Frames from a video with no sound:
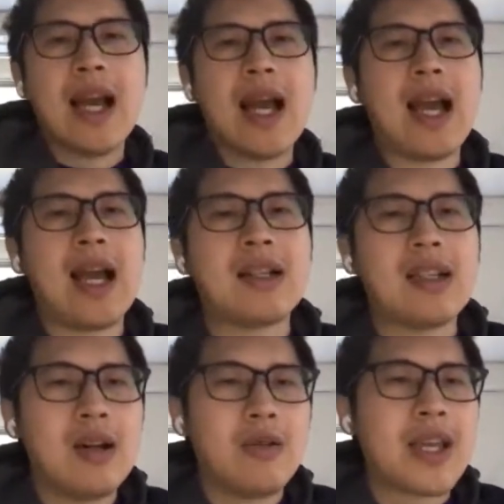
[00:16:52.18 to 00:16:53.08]

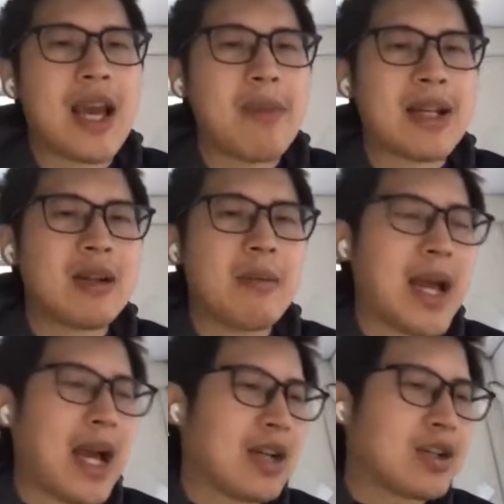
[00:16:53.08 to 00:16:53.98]
and we can mix and
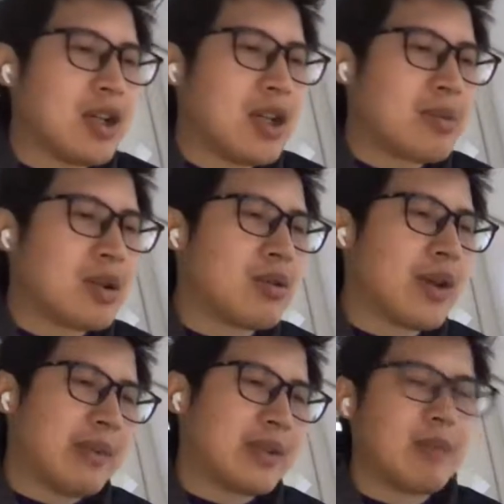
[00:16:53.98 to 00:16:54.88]
match
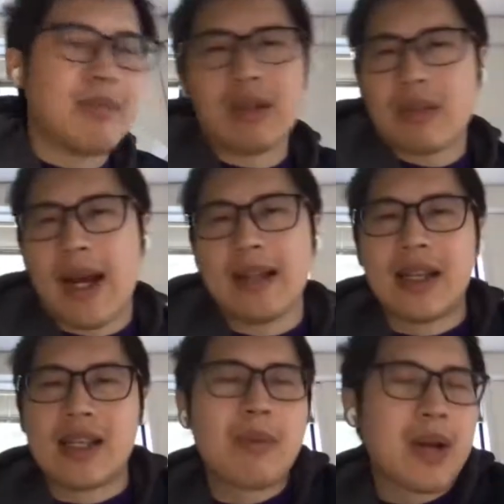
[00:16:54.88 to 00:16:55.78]
programs in both
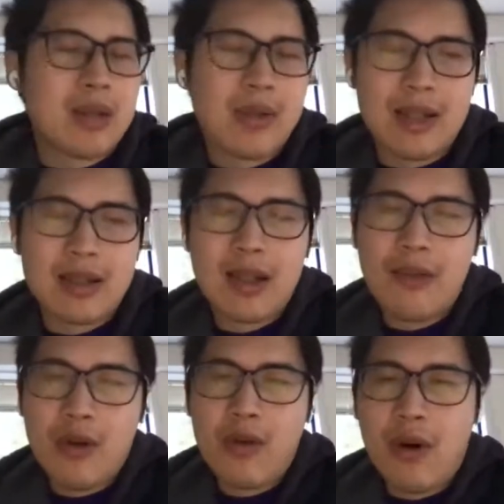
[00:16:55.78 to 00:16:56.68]
Python and C++
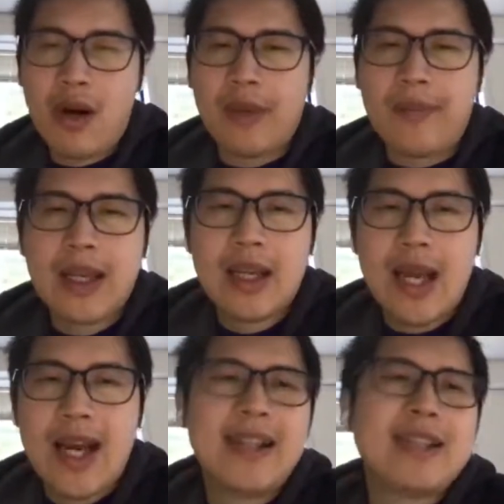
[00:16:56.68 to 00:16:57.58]
if you want.
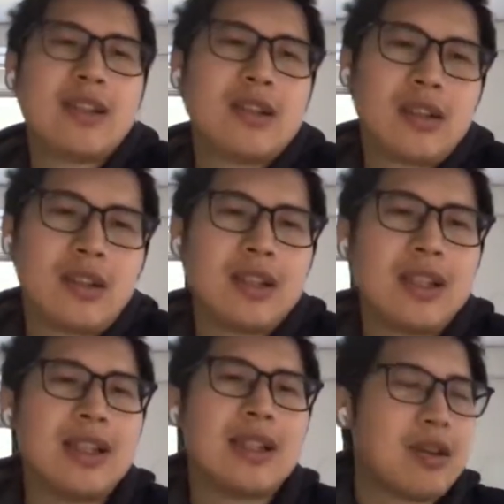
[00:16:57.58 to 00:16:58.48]
And
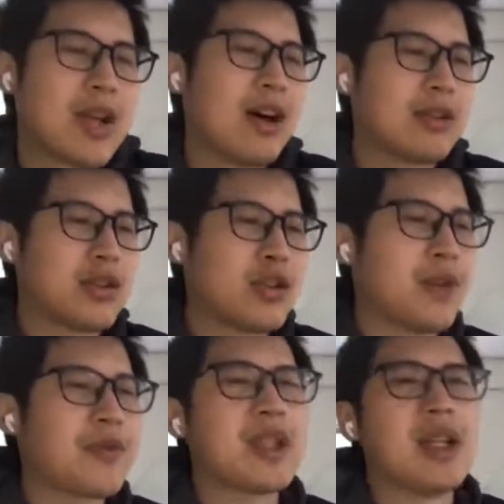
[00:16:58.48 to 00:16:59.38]
you can also
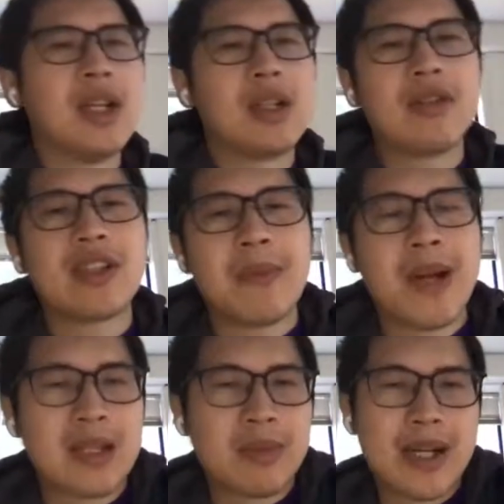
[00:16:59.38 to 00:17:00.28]
shift to C++
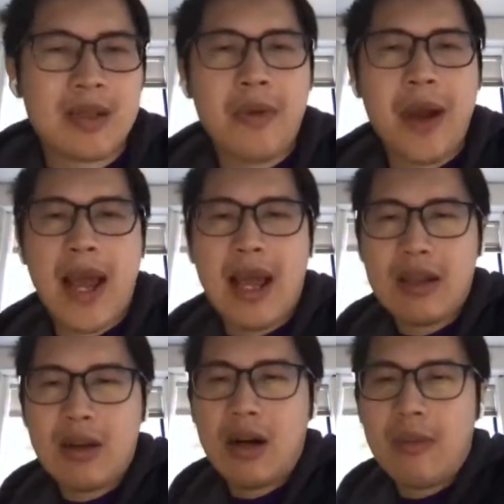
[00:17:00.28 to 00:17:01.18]

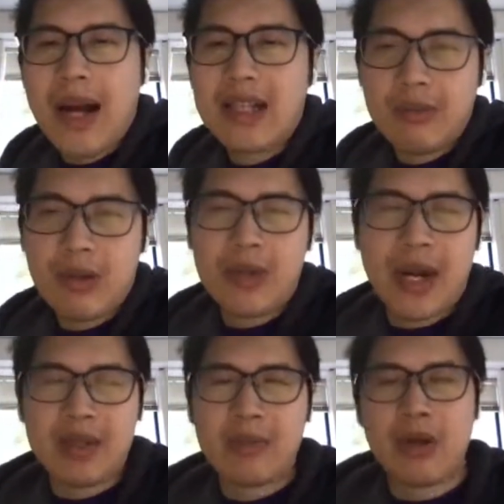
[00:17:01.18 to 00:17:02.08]
when your Python
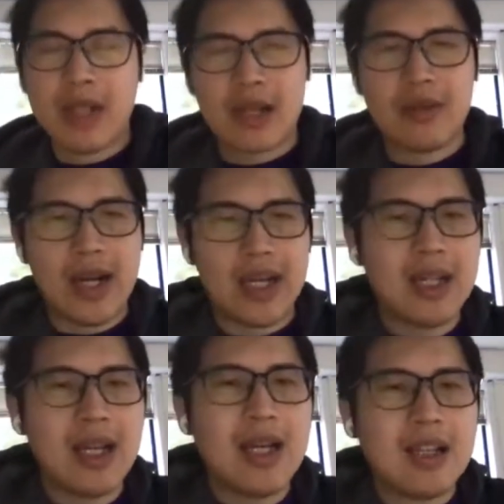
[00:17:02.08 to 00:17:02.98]
prototype is product
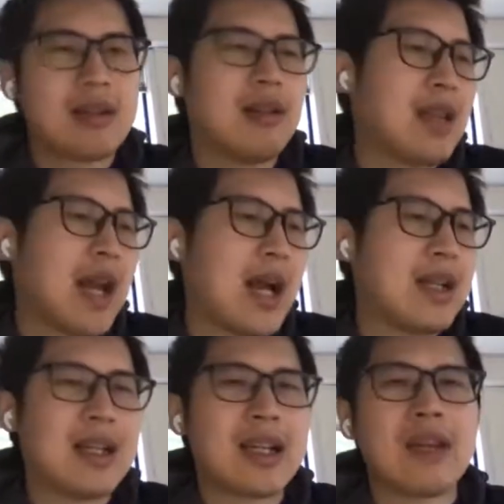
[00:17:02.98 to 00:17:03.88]
ready, so
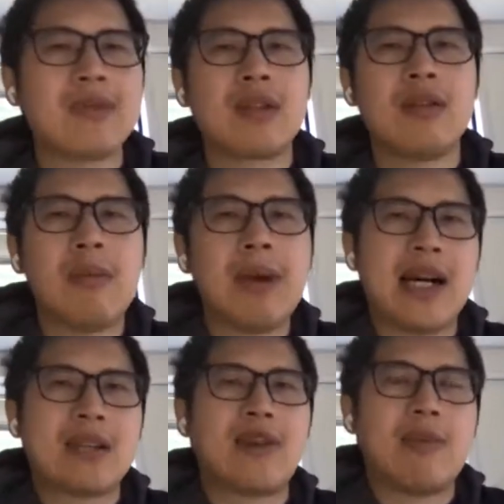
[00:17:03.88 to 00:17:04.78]
that it gives you a
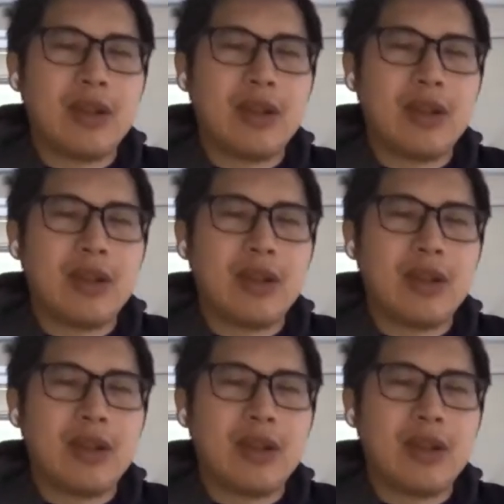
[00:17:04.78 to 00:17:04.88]
path from